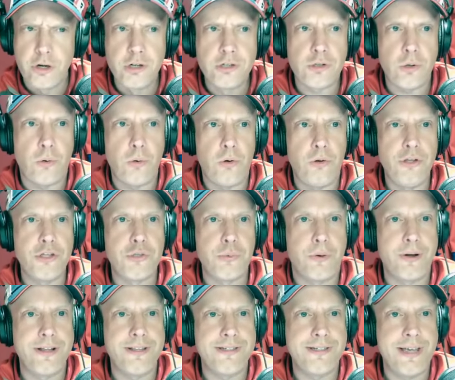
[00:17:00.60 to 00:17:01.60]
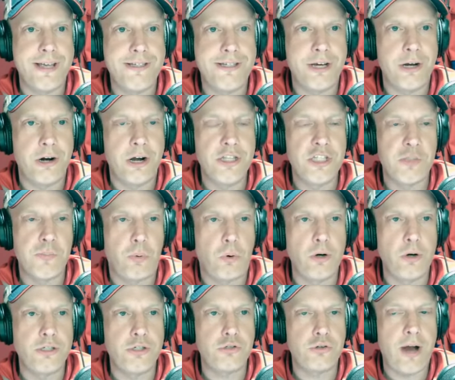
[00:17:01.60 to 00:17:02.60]
years old, is what it says here on
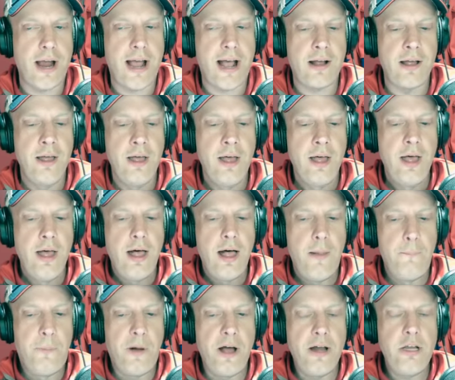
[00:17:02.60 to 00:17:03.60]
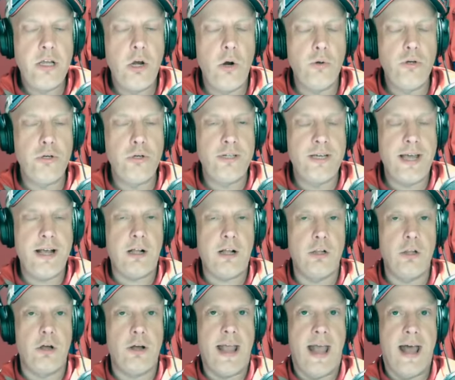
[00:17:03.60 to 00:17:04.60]
Sports Track. But, you know, you take a
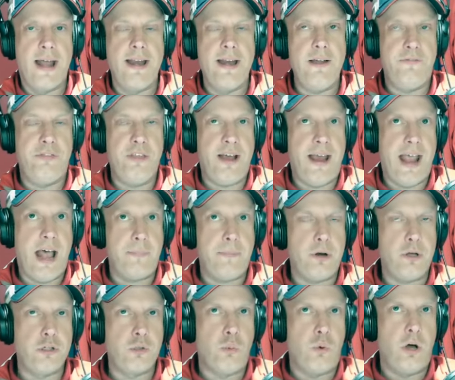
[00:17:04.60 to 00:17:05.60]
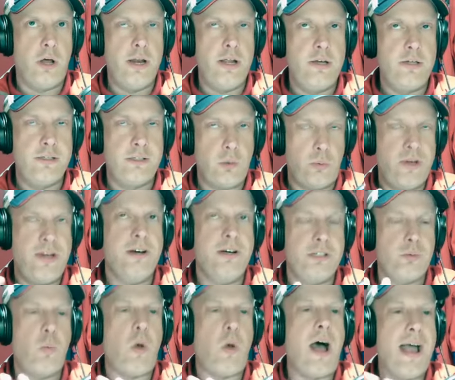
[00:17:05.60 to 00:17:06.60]
look at it. If the Capitals wanted, so
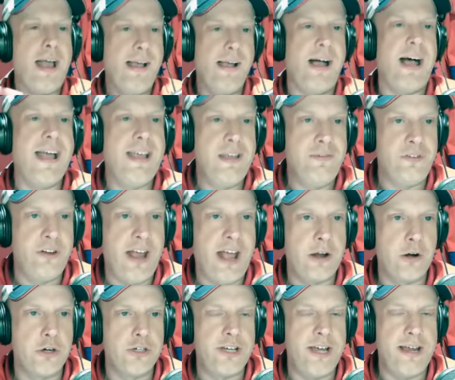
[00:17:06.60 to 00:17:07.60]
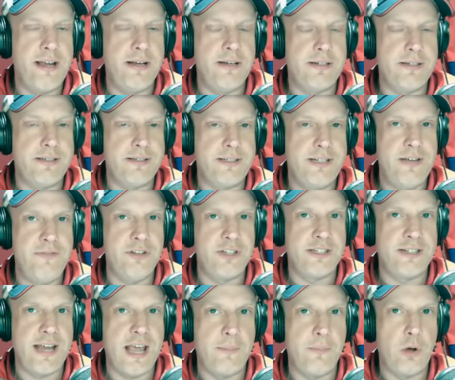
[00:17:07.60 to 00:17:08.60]
here's why I even entertained Steven
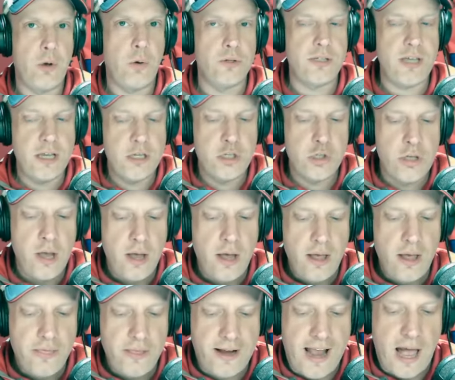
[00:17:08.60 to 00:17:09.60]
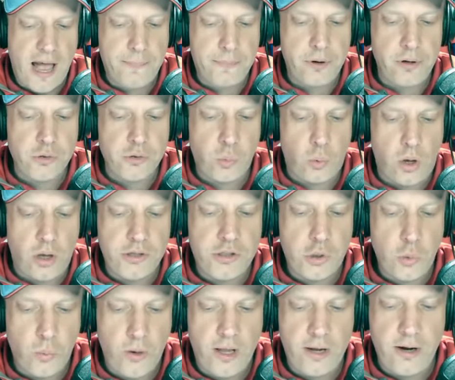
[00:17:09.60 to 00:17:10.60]
Stamkos, is the Capitals want
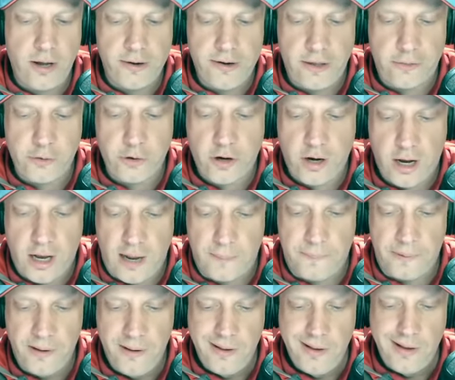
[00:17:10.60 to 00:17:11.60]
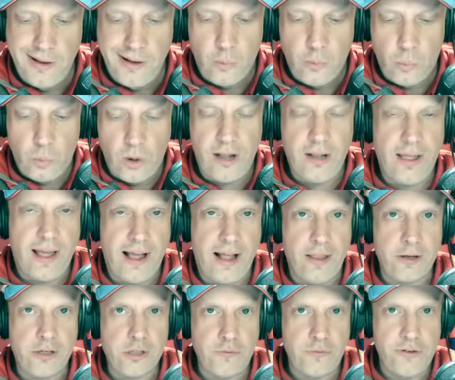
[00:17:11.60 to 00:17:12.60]
to win another cup while
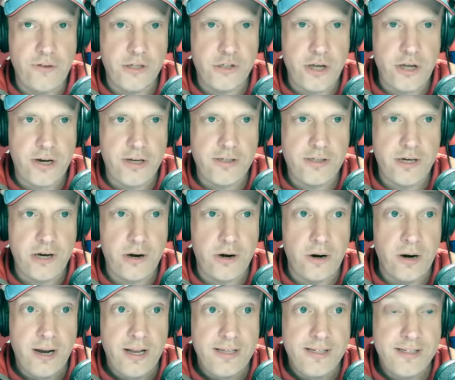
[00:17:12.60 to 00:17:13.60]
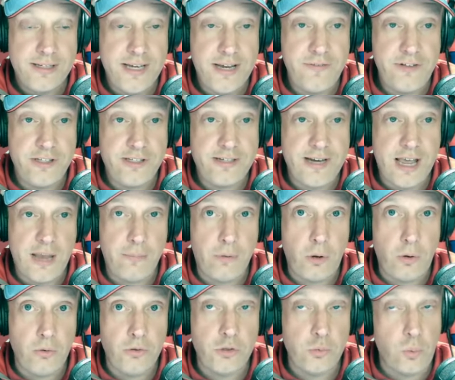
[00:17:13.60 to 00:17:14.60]
Alex Ovechkin is here. Steven
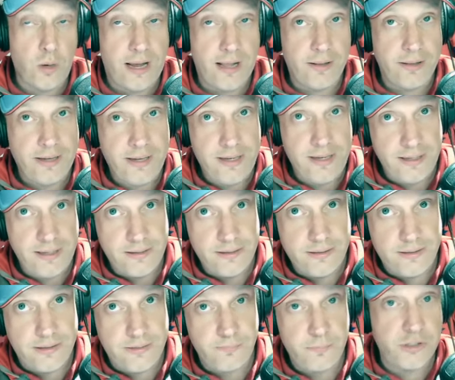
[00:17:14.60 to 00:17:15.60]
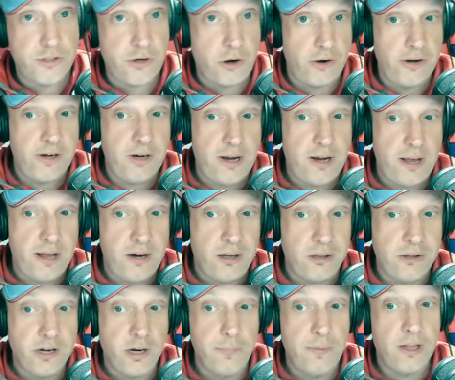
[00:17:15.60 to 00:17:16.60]
Stamkos, while he is starting to get a
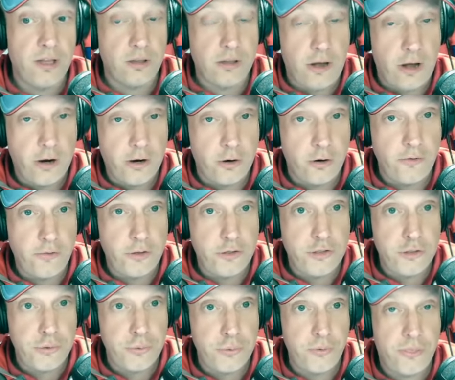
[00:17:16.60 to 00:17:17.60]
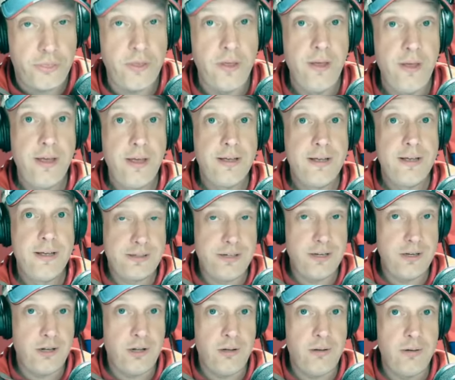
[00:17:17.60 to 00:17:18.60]
little bit longer in the tooth,
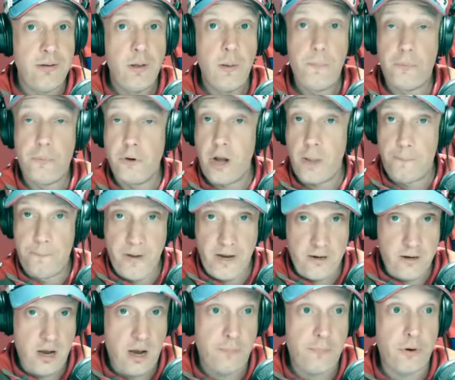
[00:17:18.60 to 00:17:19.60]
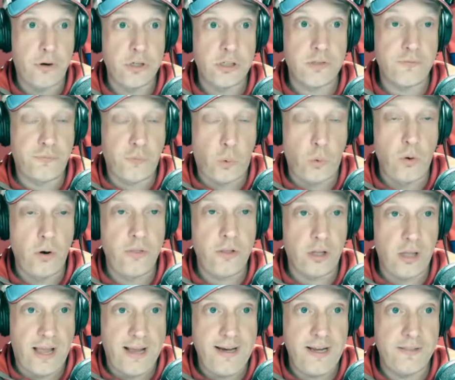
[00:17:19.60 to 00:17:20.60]
still put up big numbers for the
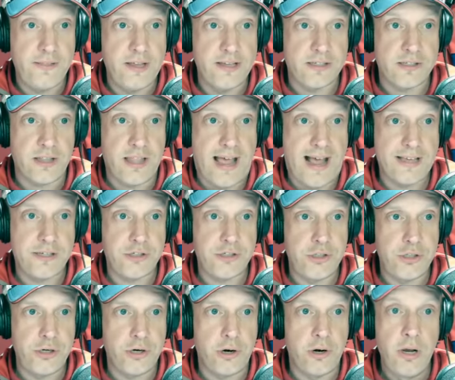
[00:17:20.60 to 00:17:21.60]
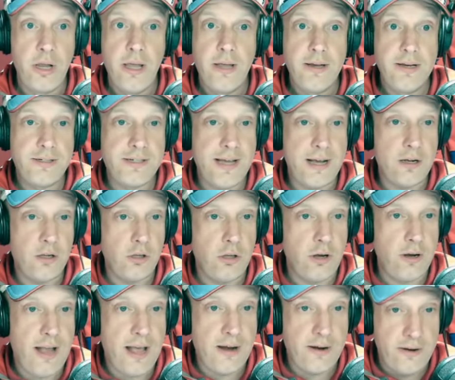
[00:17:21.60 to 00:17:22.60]
Lightning this last year. You take a
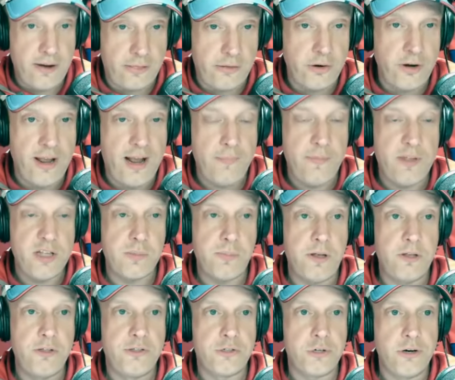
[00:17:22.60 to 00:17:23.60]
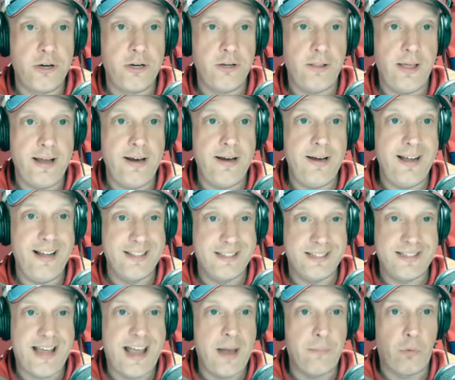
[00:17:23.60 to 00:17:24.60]
look at another name that's been circulated in
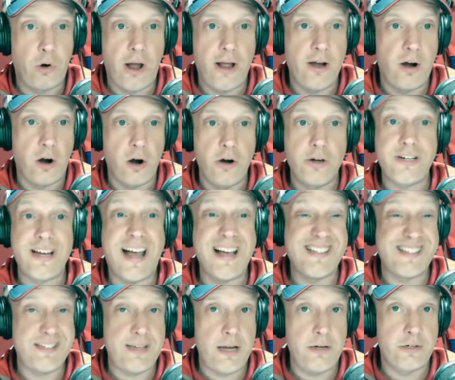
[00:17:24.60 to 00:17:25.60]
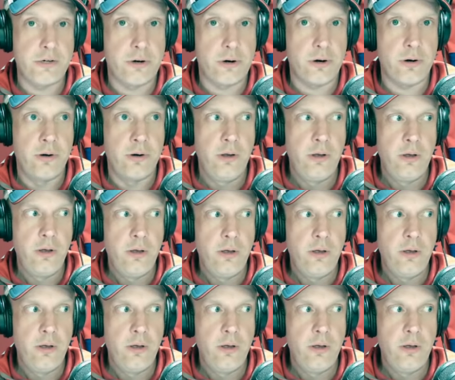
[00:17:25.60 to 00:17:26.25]
Sam Reinhart, a center.